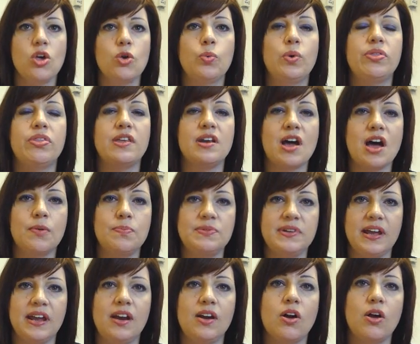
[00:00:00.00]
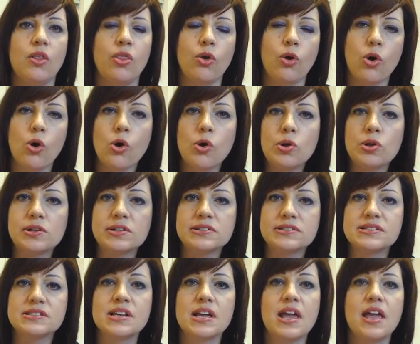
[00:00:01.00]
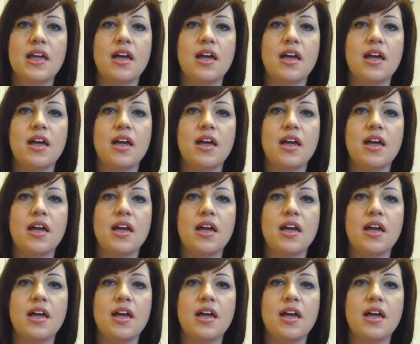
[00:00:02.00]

with an update on the goals,